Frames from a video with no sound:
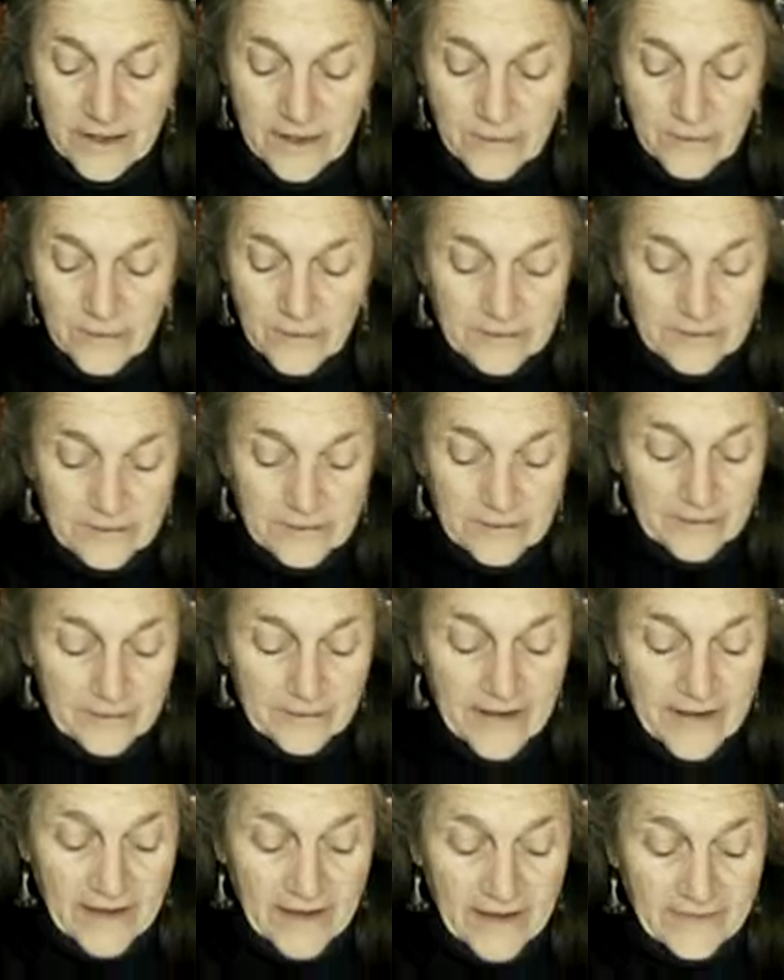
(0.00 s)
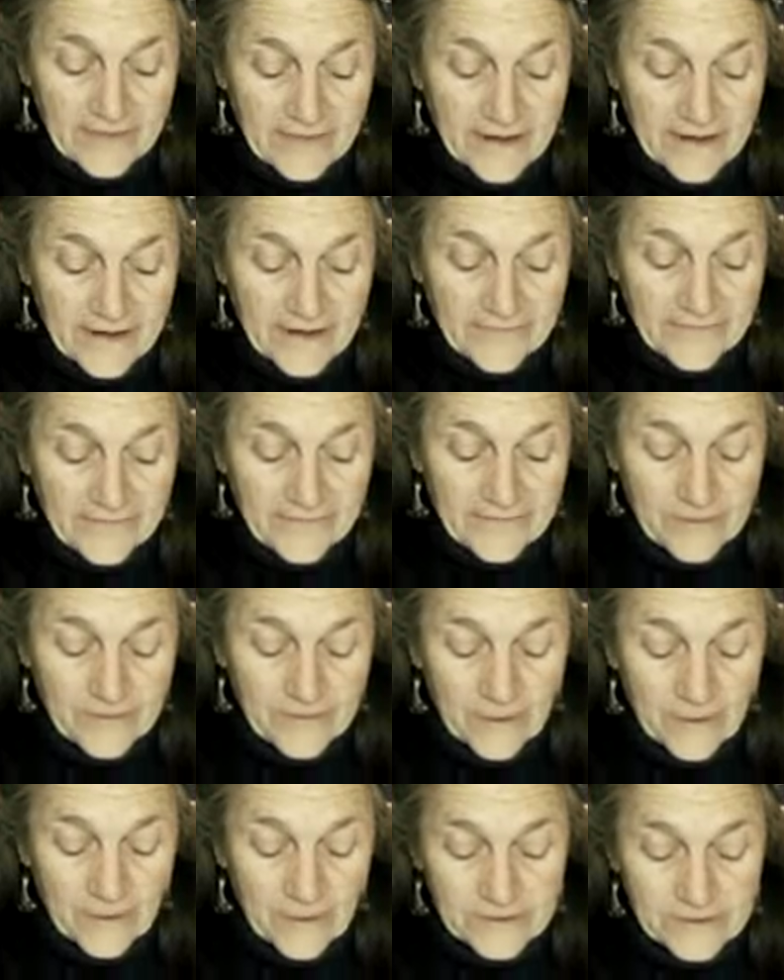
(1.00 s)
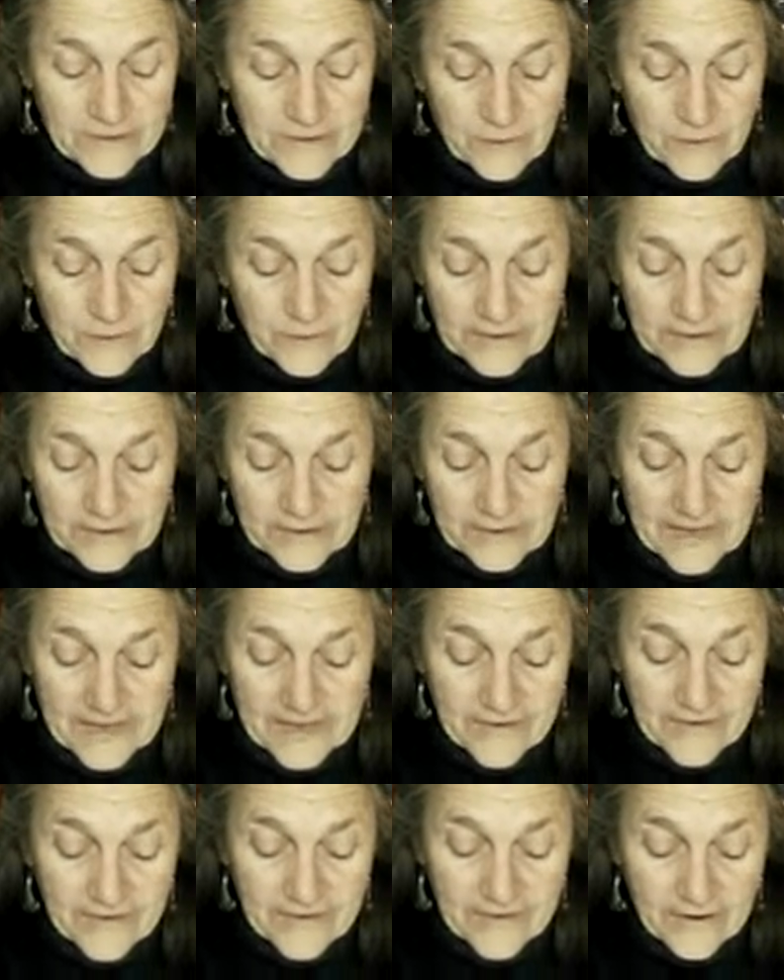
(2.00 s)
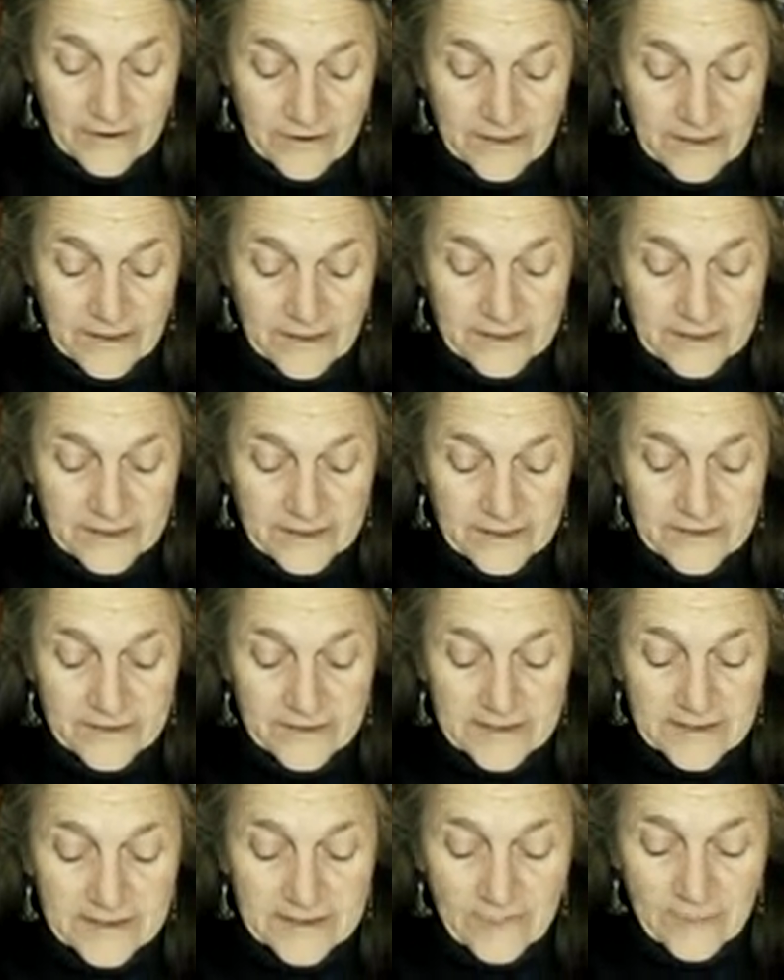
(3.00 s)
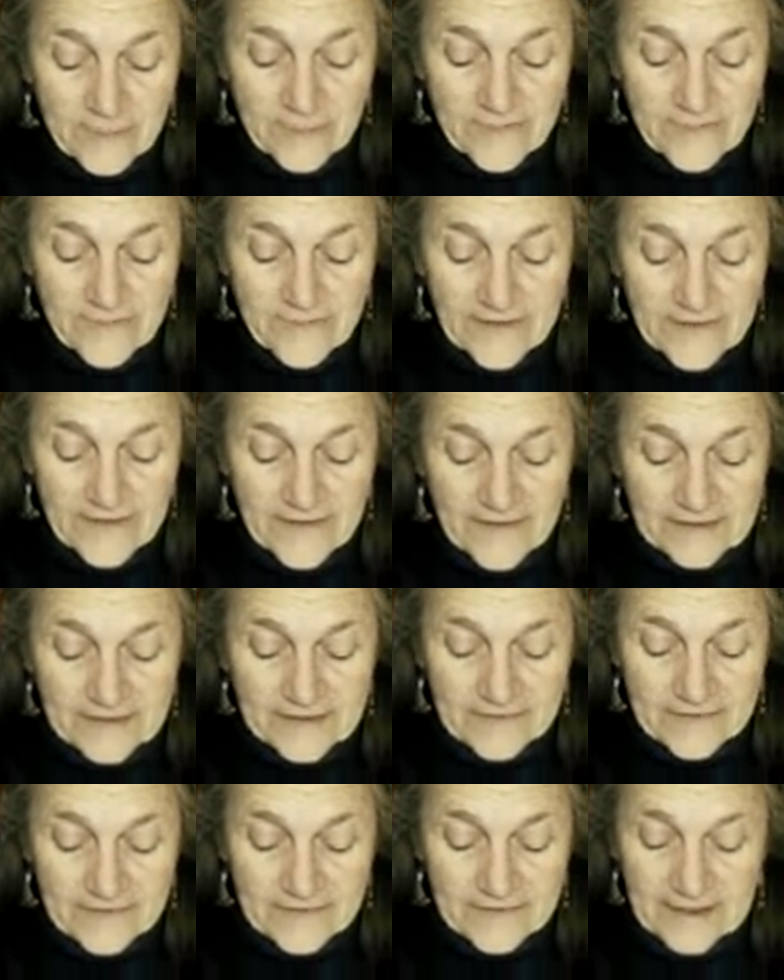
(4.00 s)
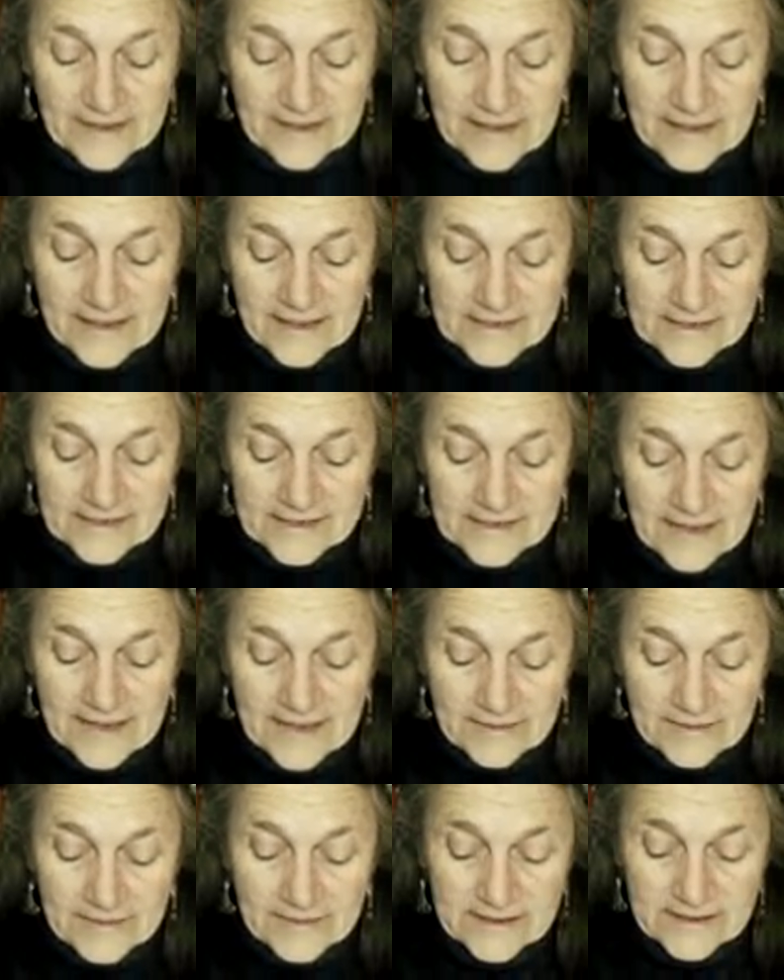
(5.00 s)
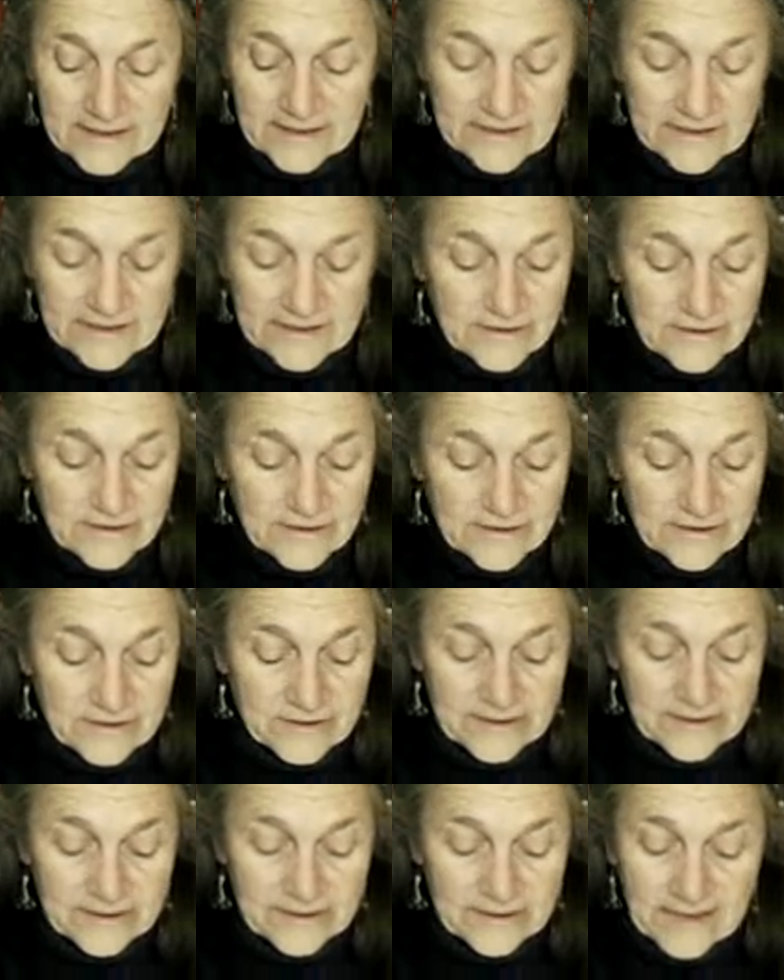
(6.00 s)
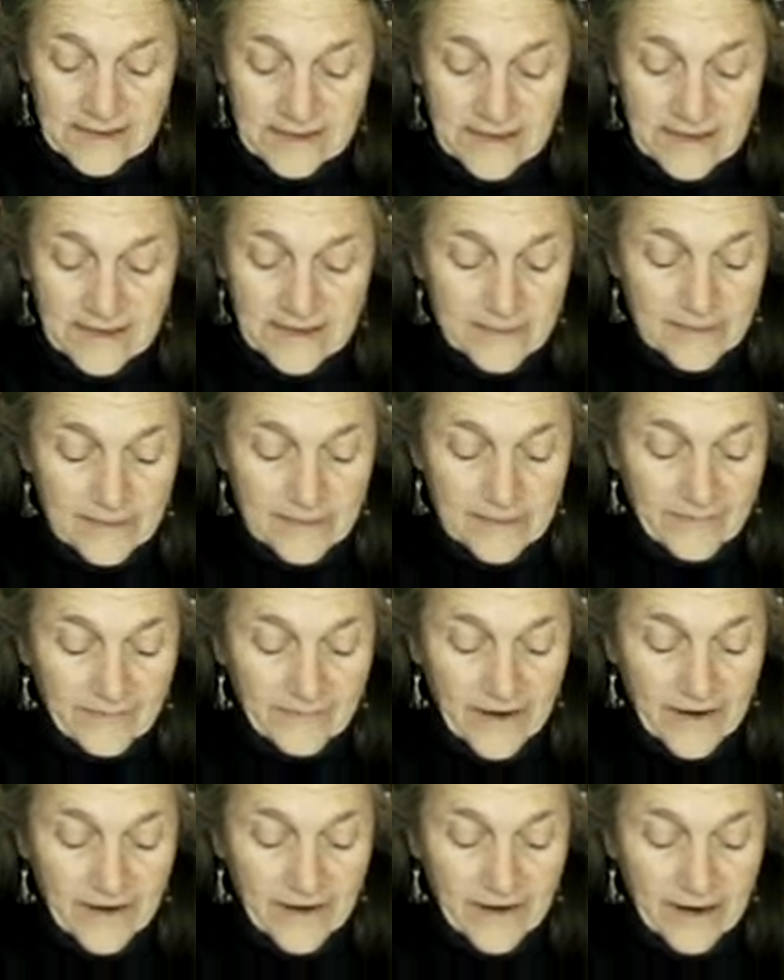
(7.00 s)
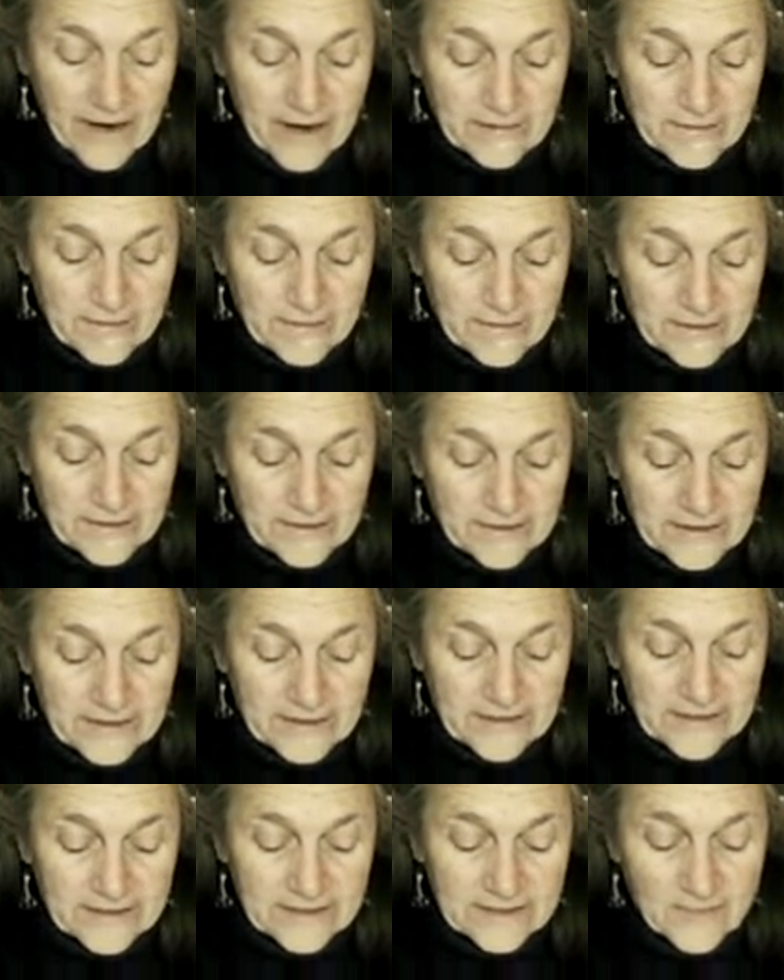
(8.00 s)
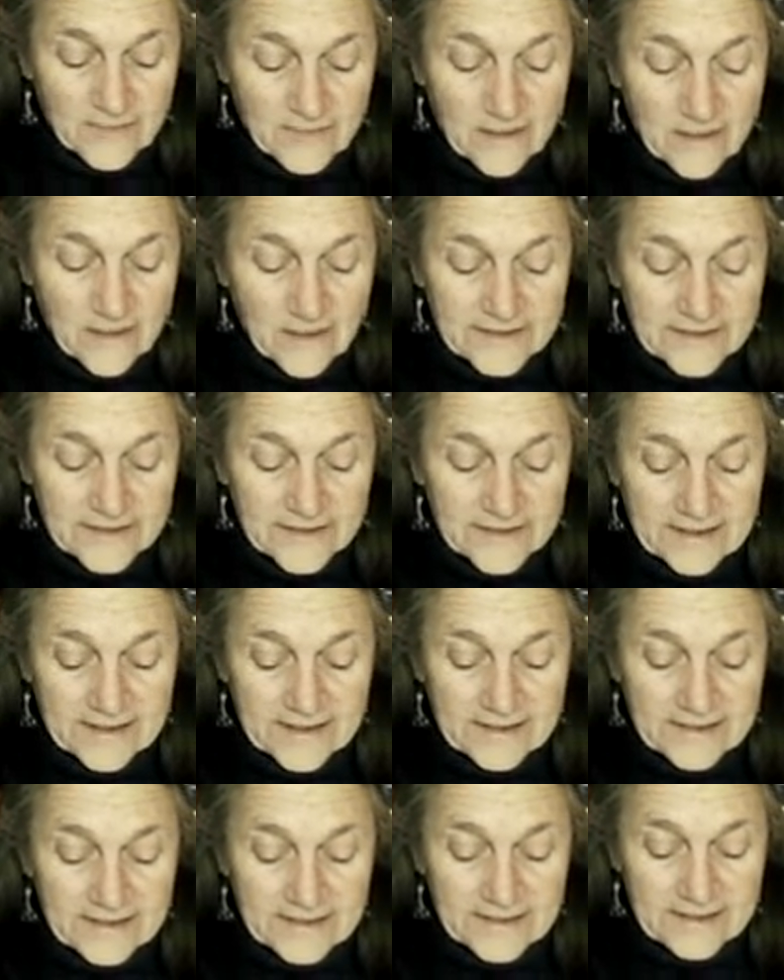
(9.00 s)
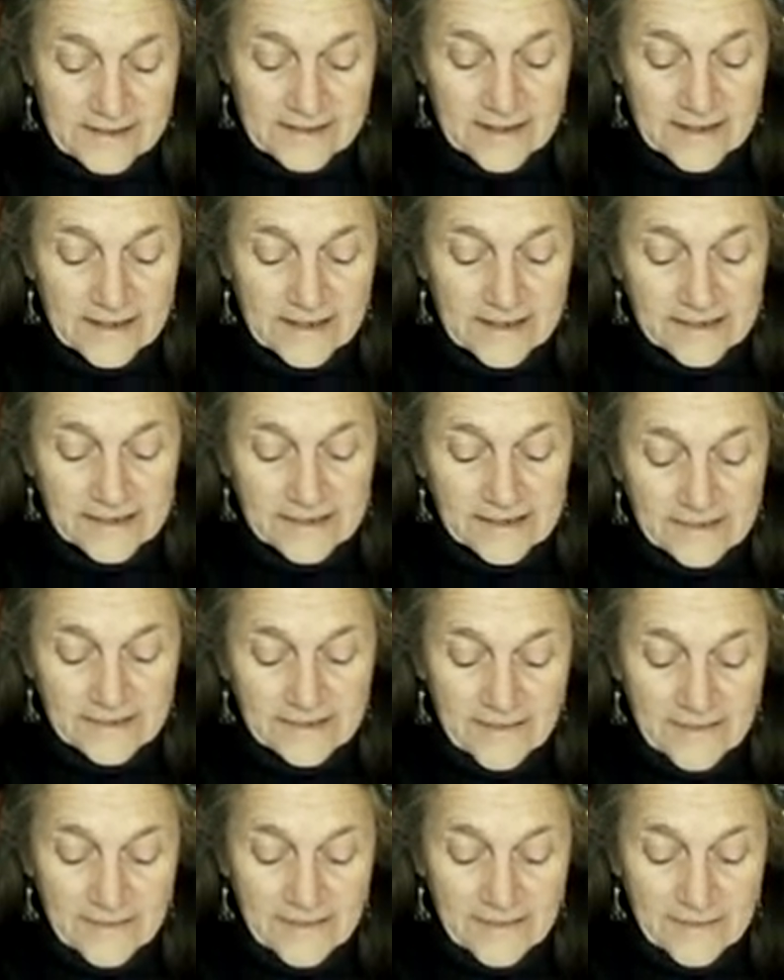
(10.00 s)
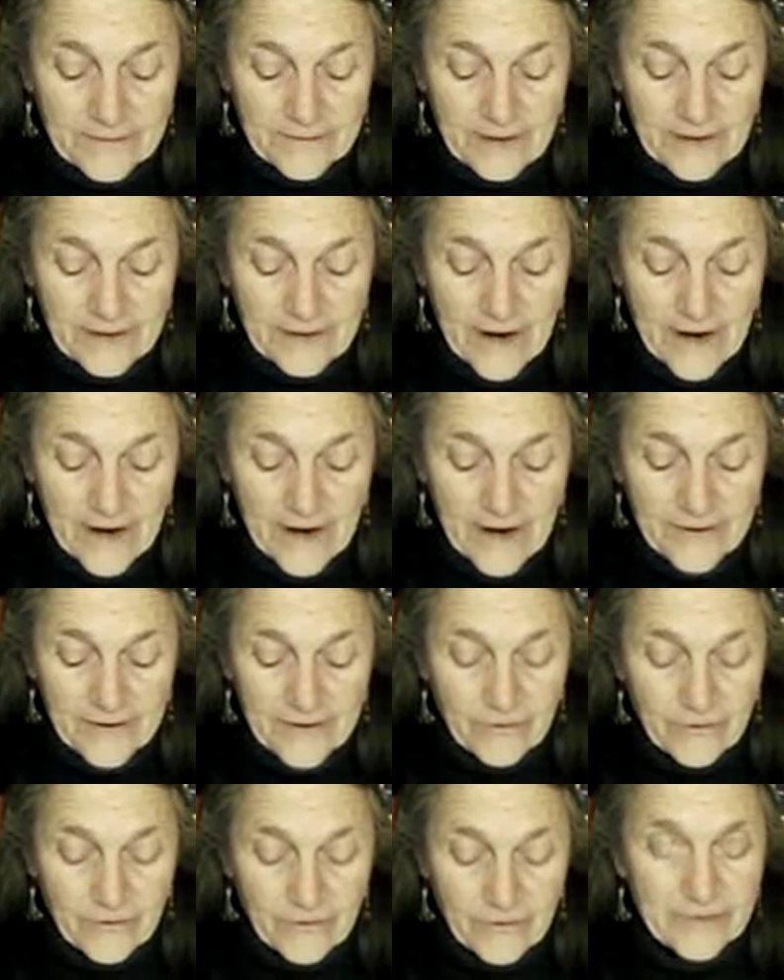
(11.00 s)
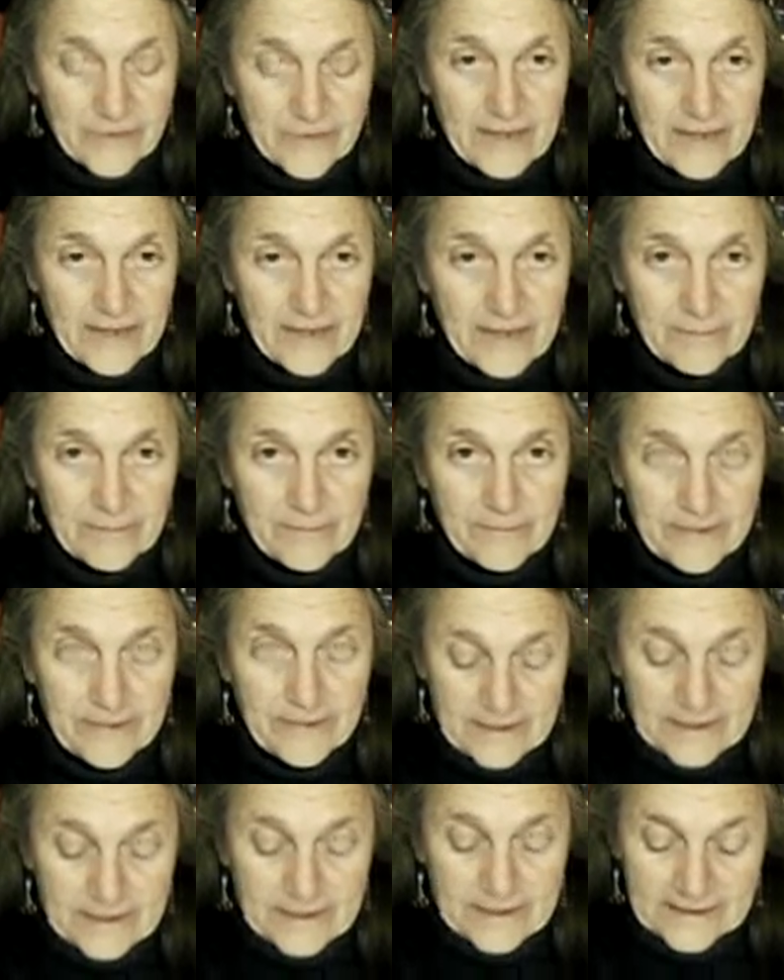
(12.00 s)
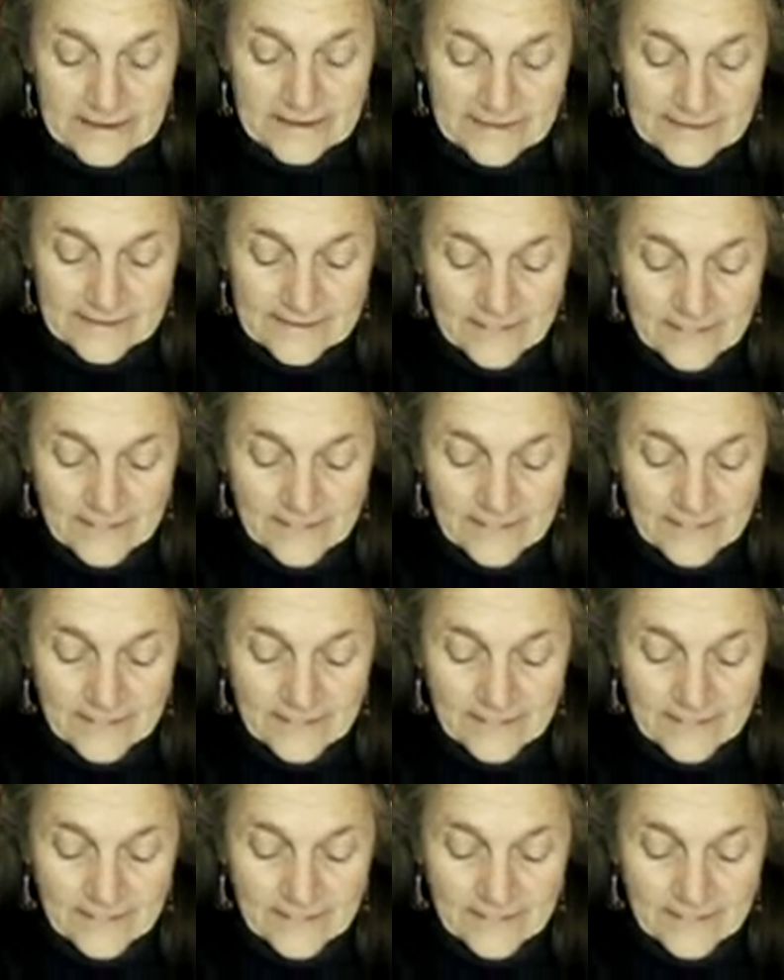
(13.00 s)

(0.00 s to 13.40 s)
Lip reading: When people have enough and want to work together, leaders can more effectively establish institutions that provide opportunities for all citizens to develop their higher order capabilities.